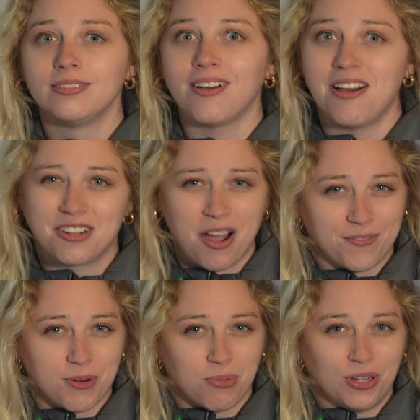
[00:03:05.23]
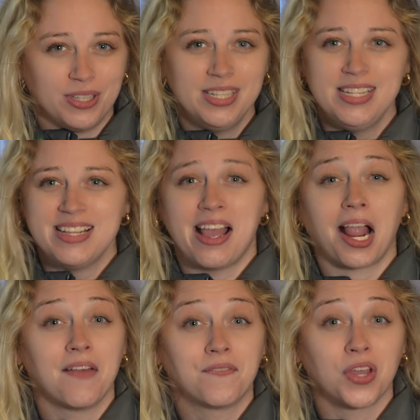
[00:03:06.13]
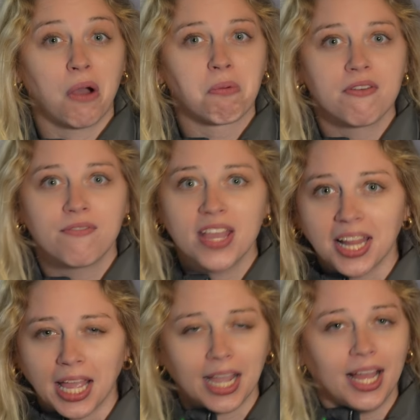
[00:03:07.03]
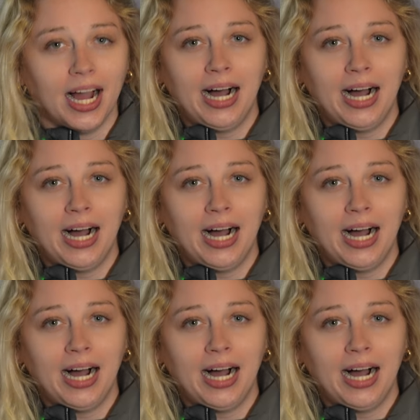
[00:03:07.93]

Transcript: uncomfortable. It can feel revealing.